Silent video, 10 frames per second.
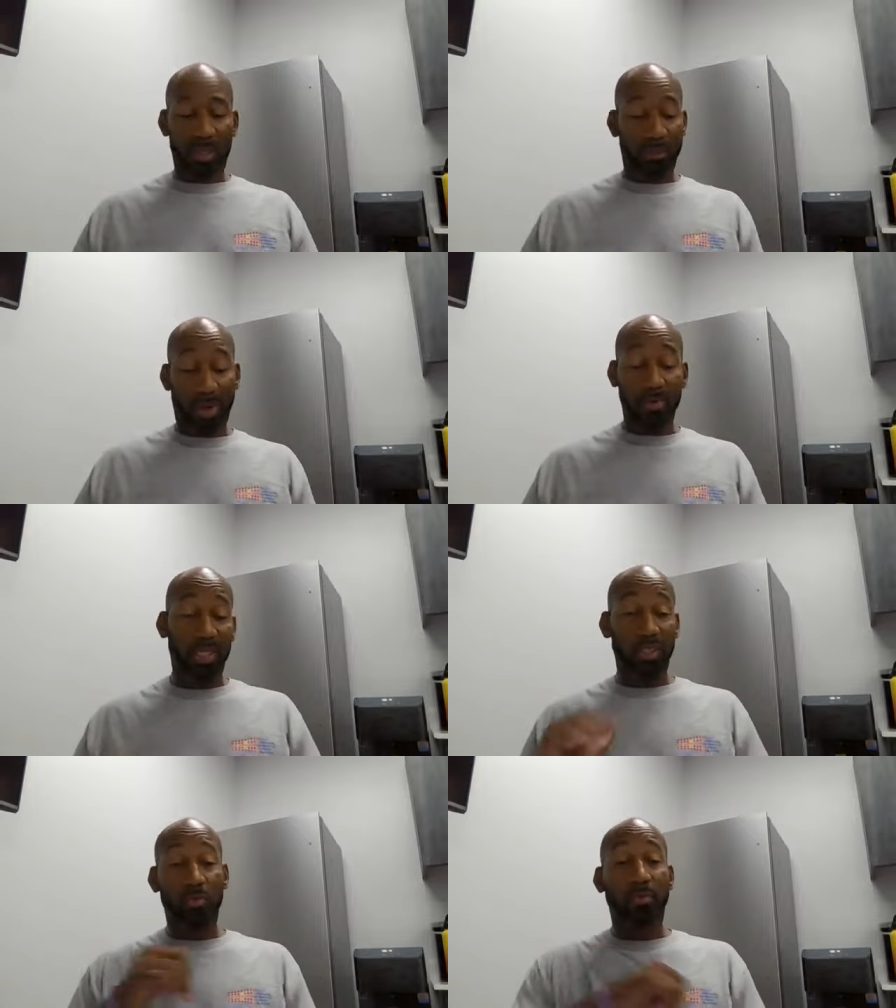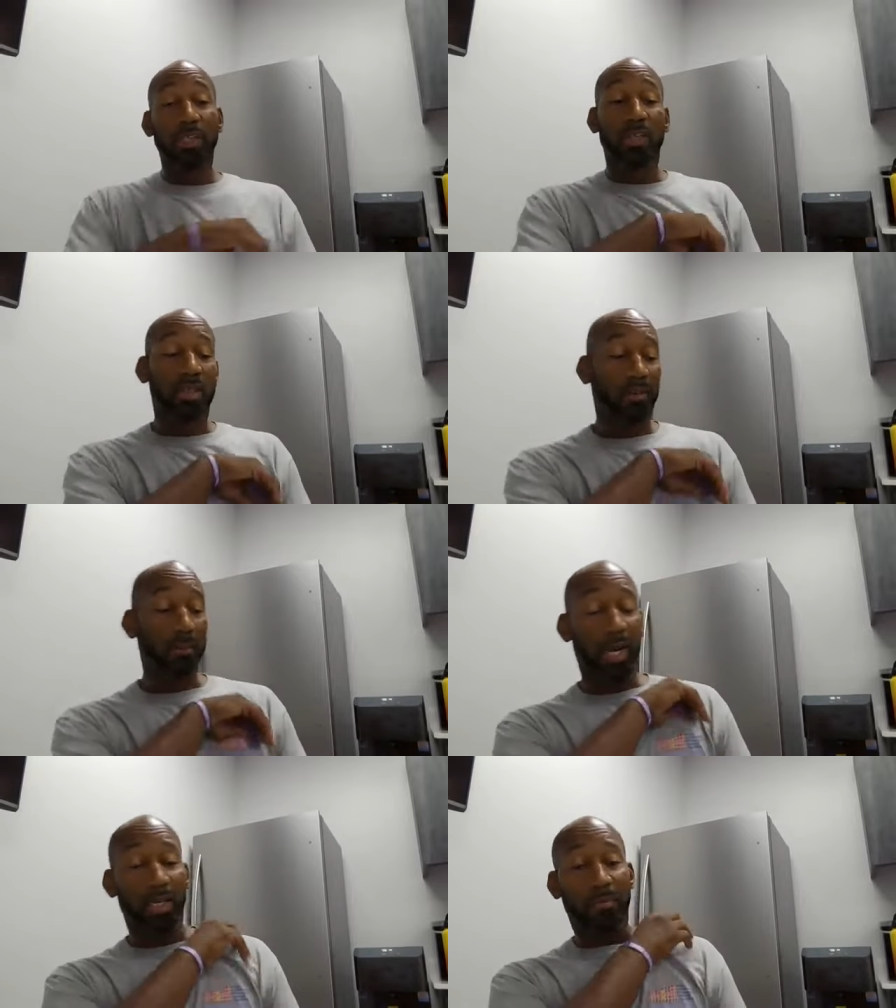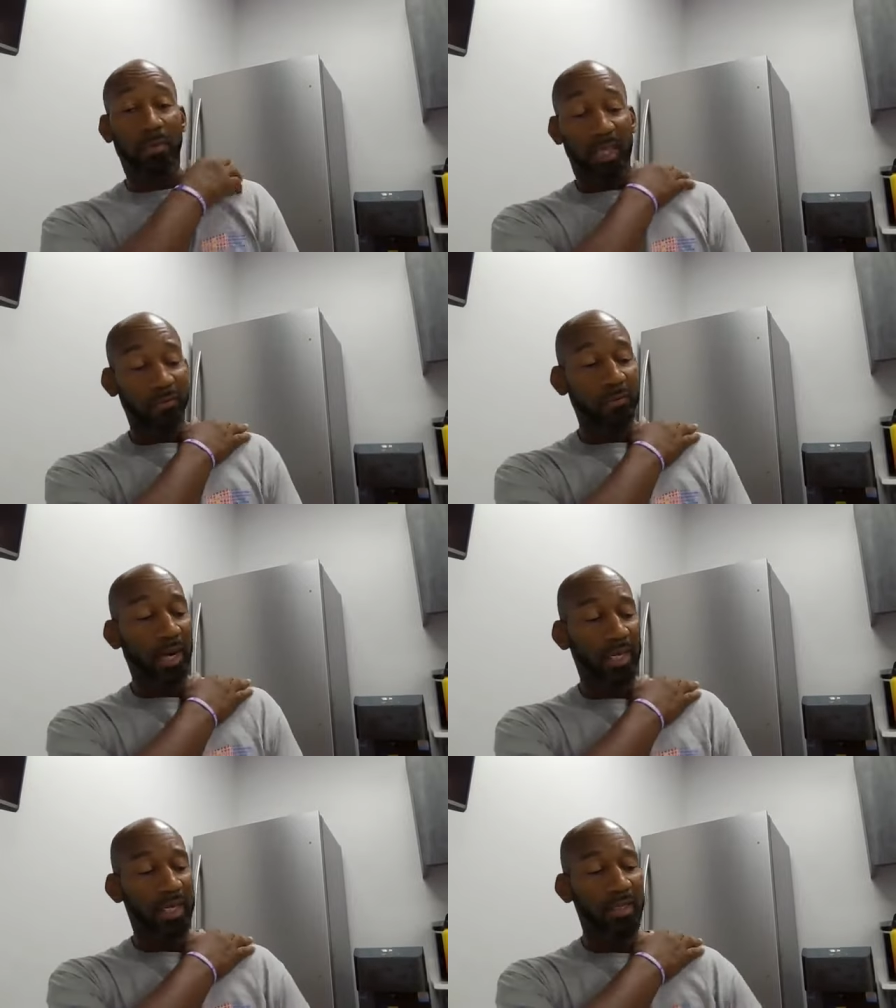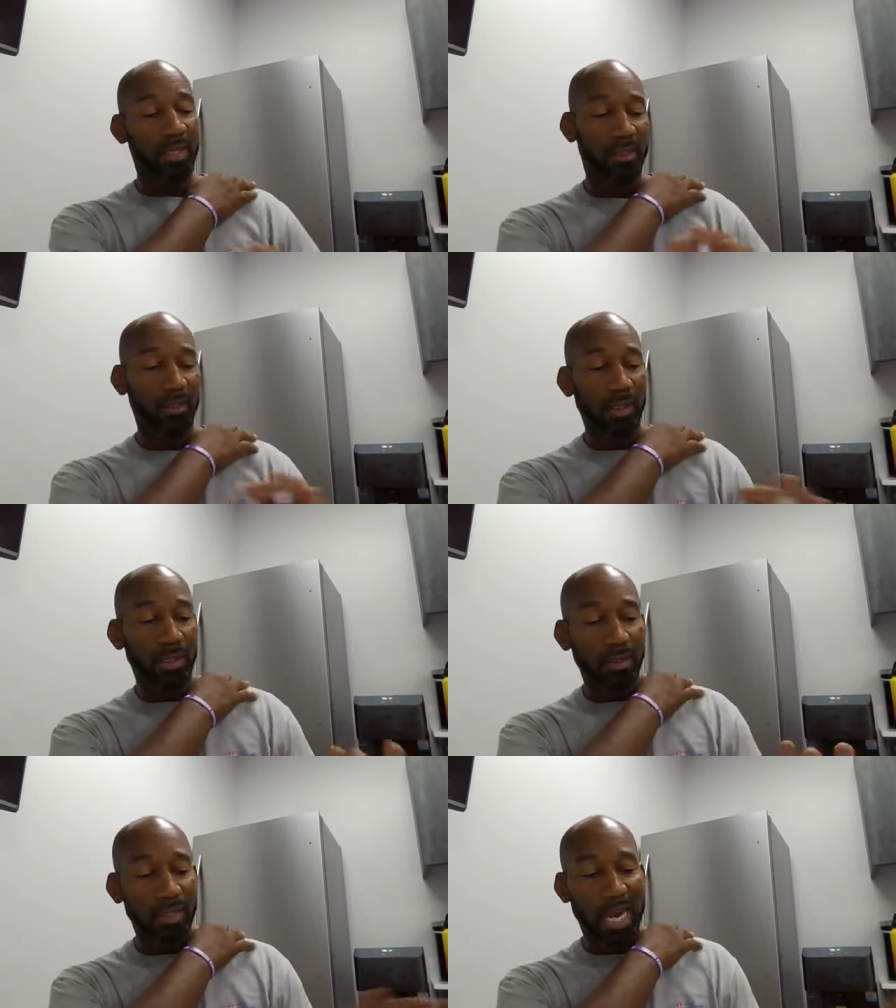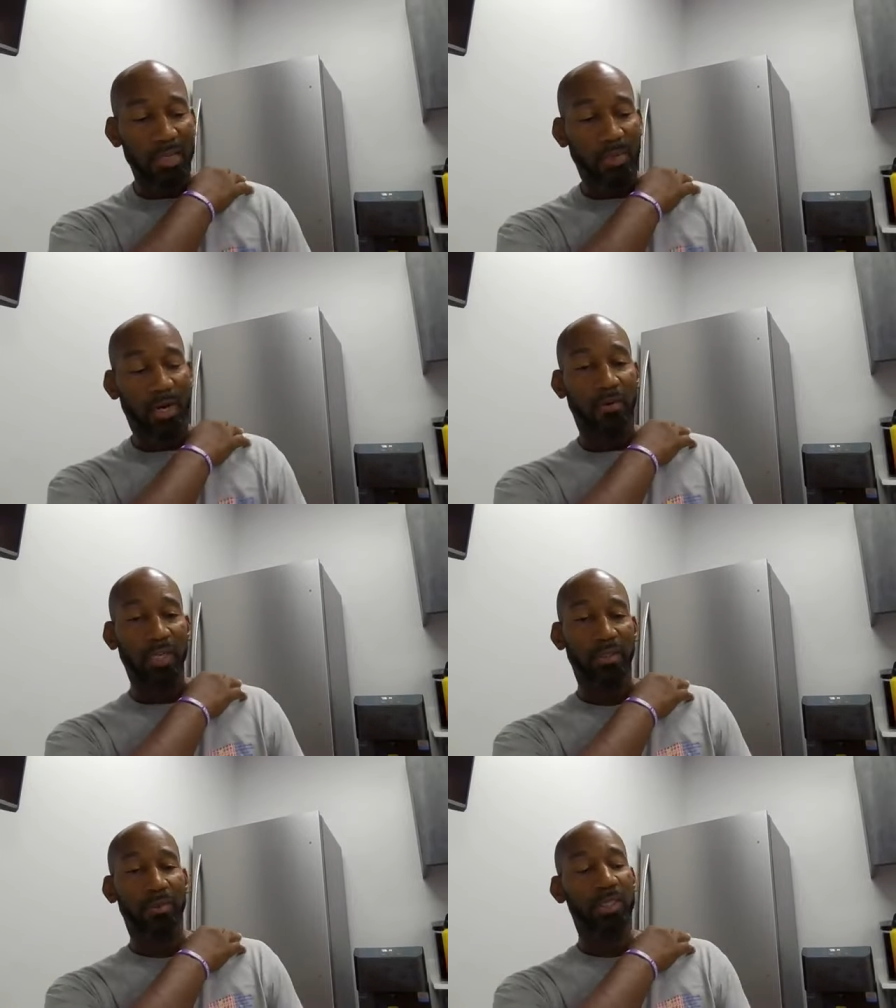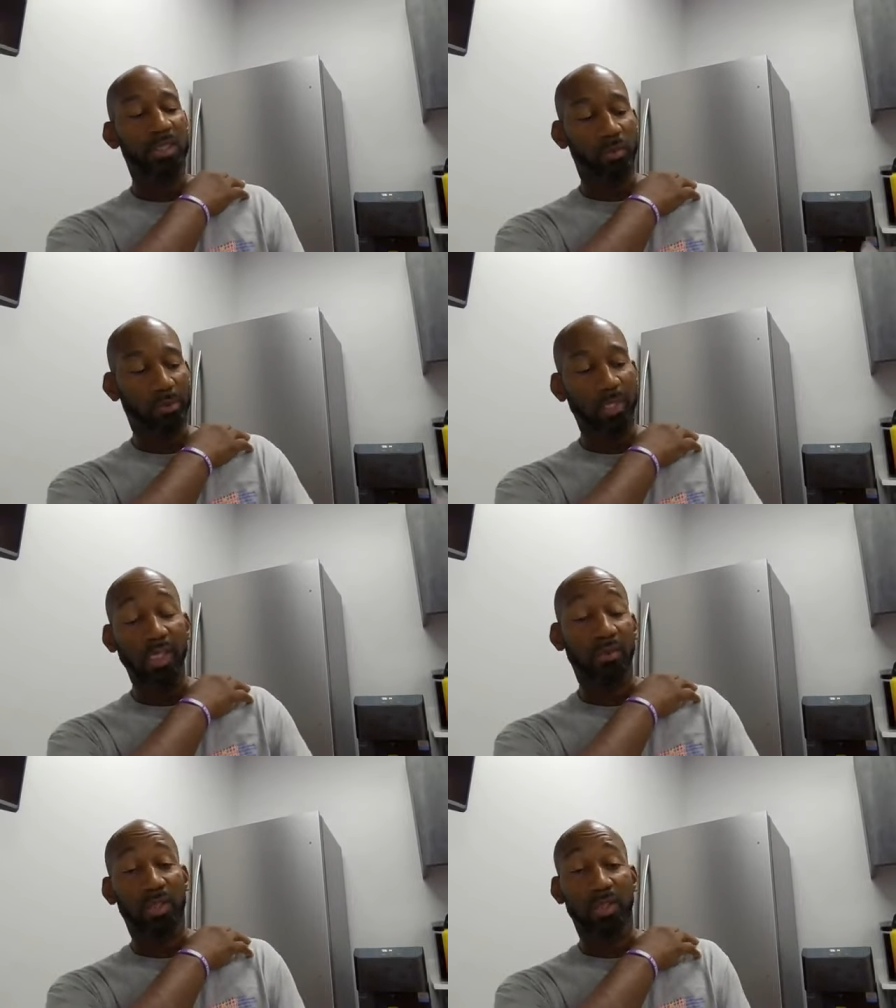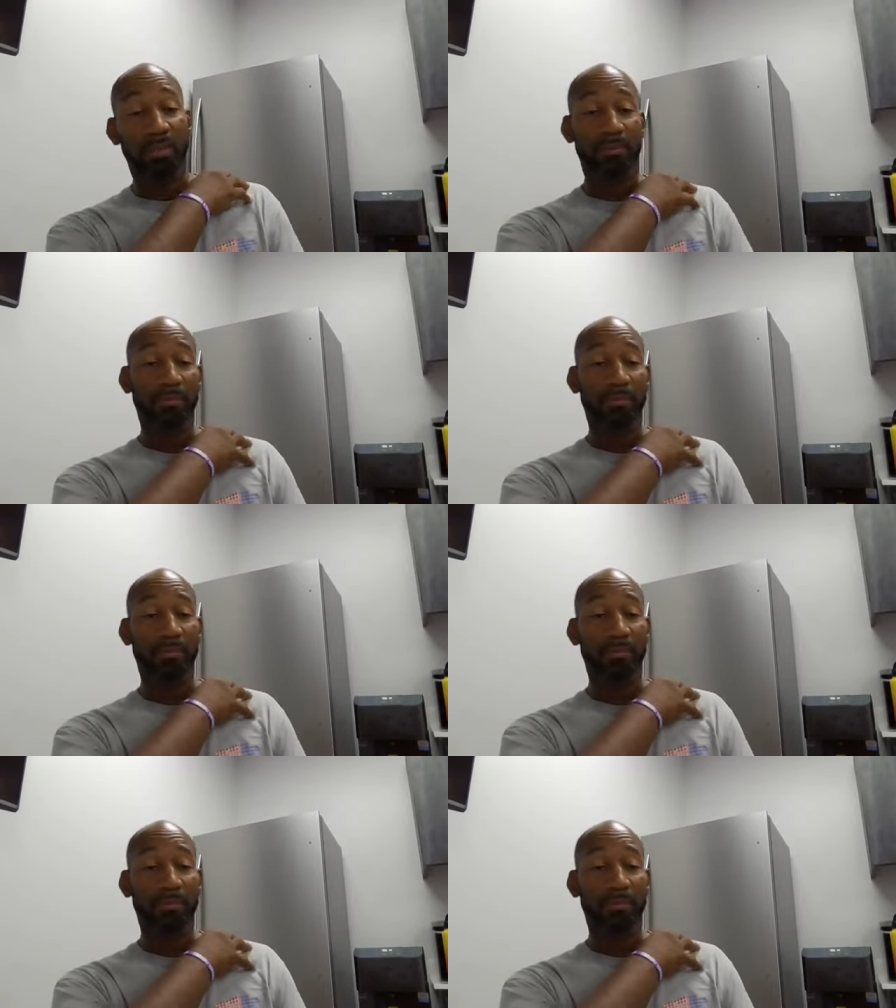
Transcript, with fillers: The Bible says you will be guilty of the body and the blood. Everybody that, that dies without a relationship with Jesus will be guilty.